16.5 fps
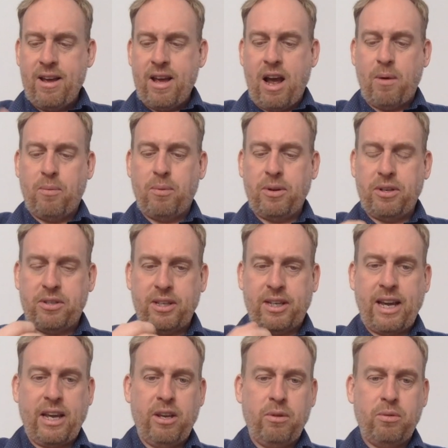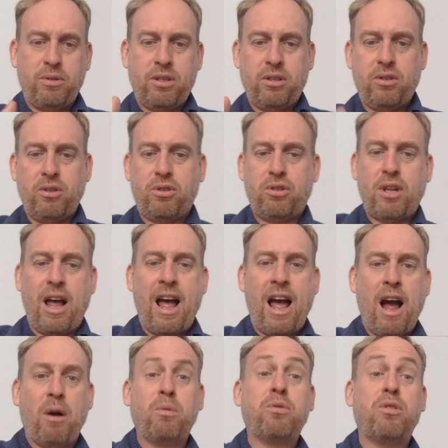I want you to get used to just
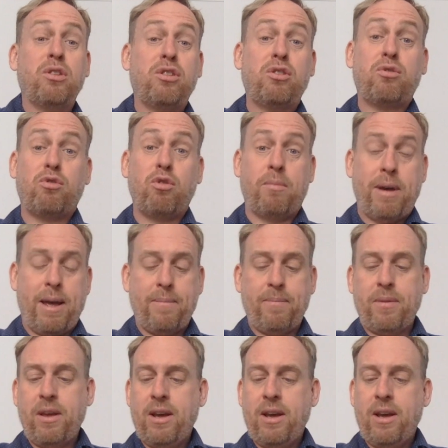how to strum it.